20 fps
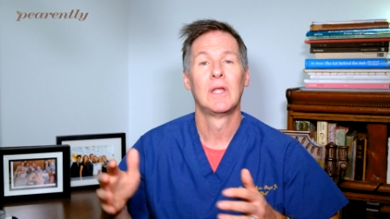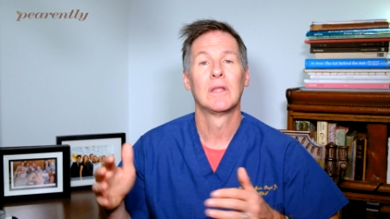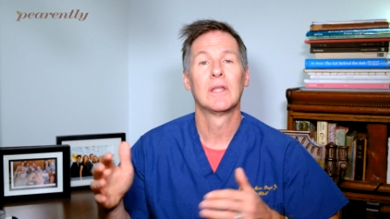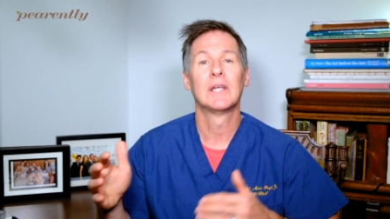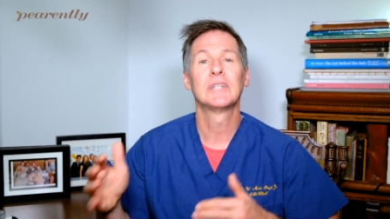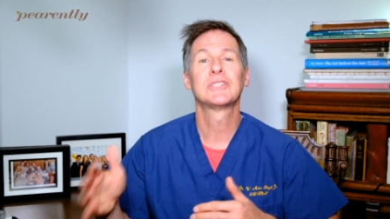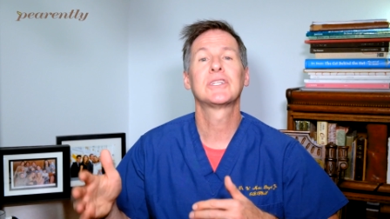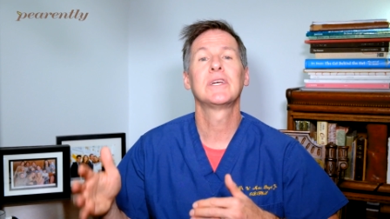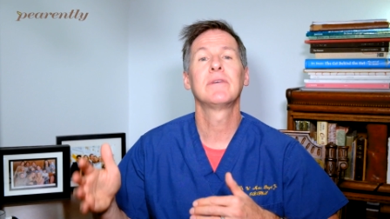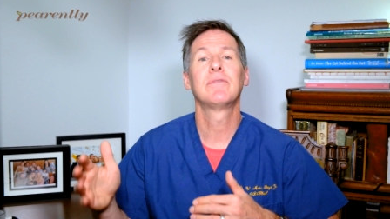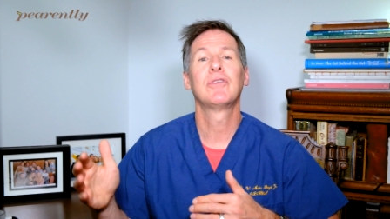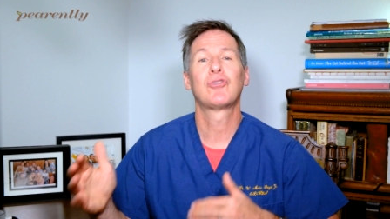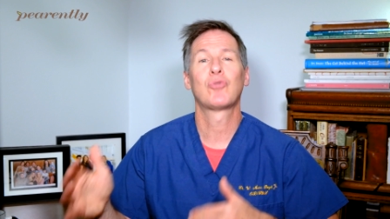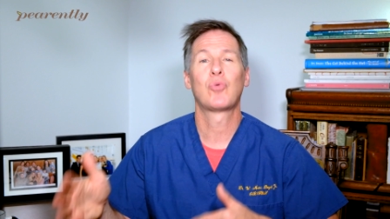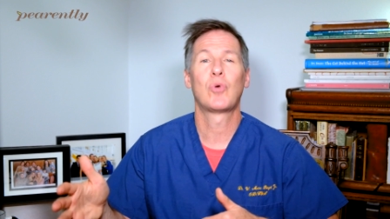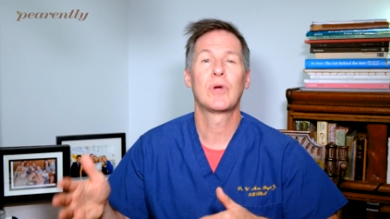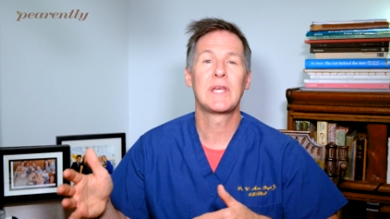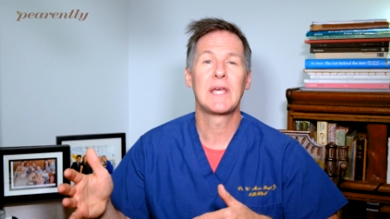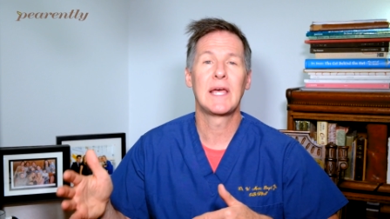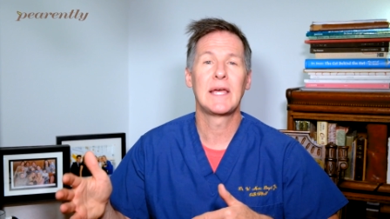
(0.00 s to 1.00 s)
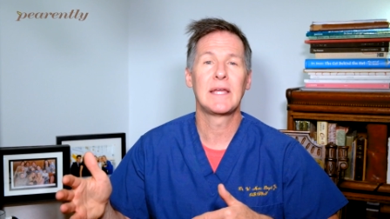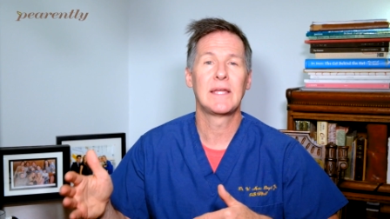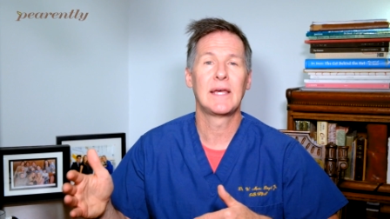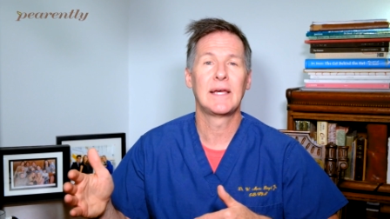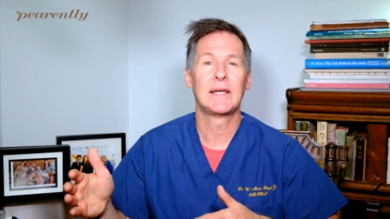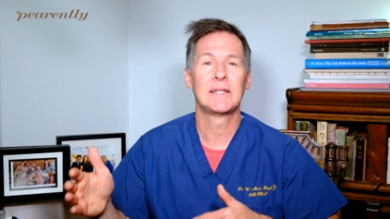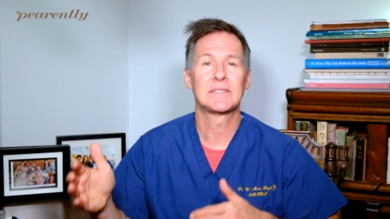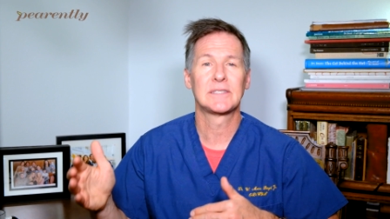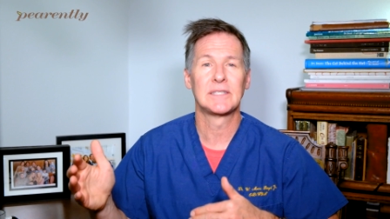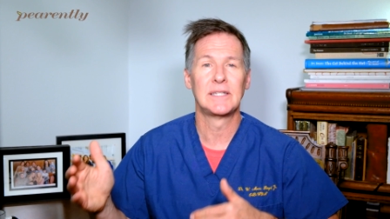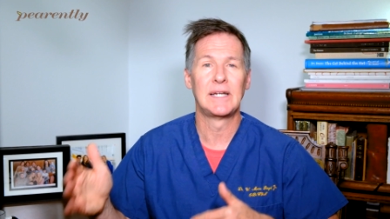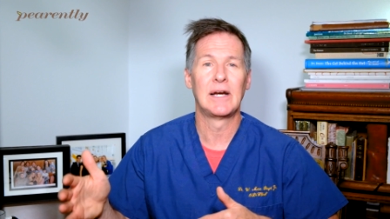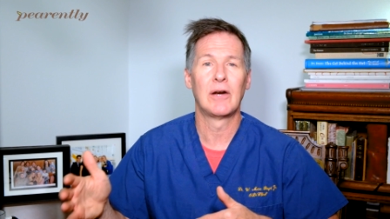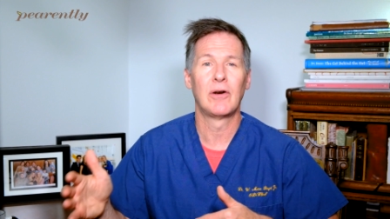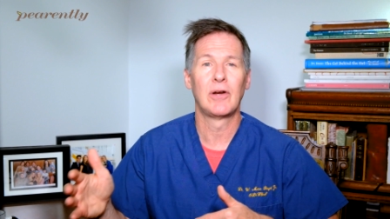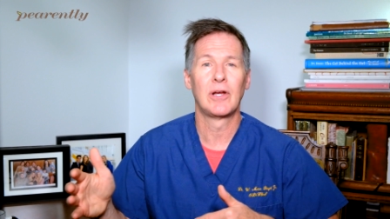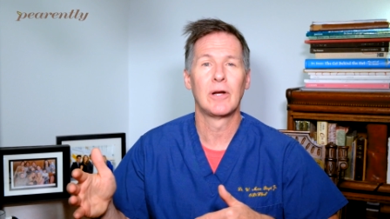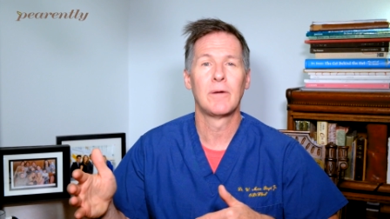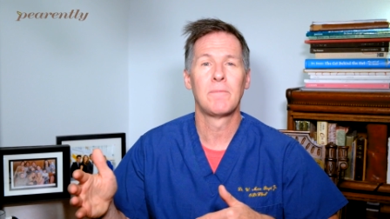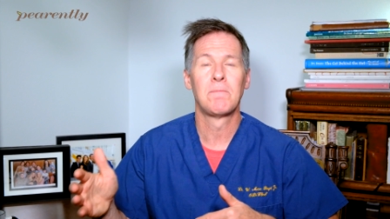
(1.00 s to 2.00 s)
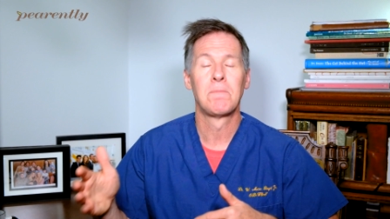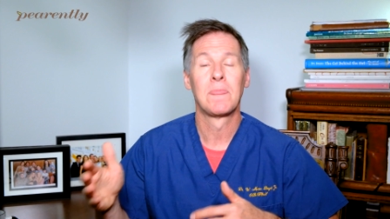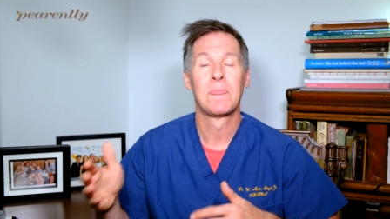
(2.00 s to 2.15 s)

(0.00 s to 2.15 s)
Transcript: Let's give the 28 day scenario.